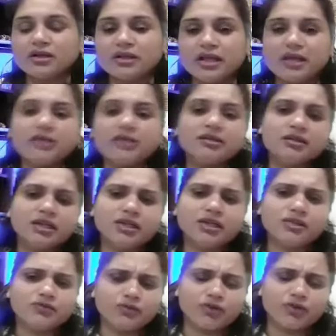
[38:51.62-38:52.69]
in
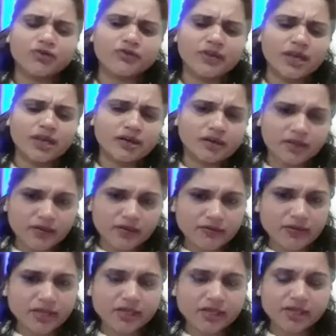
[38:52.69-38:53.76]
Indian food we are
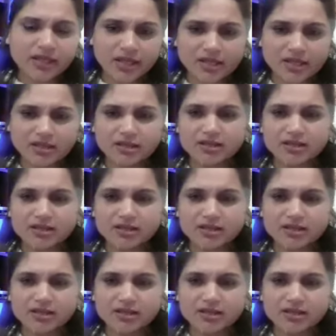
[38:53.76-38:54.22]
definitely taking